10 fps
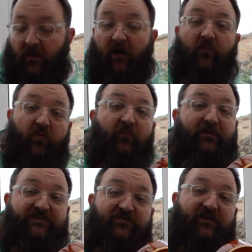I will
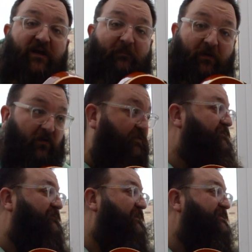be doing up a lot
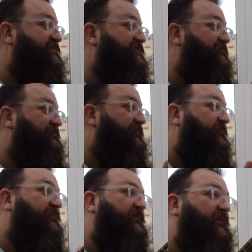of this
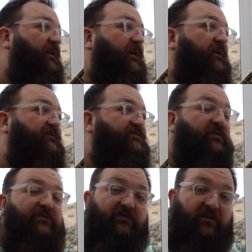and
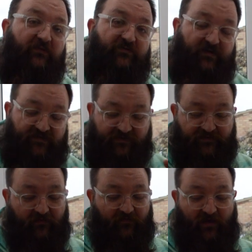showing you little tricks to
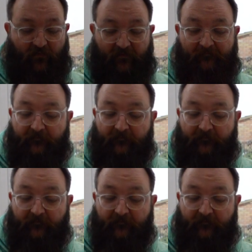do on that one.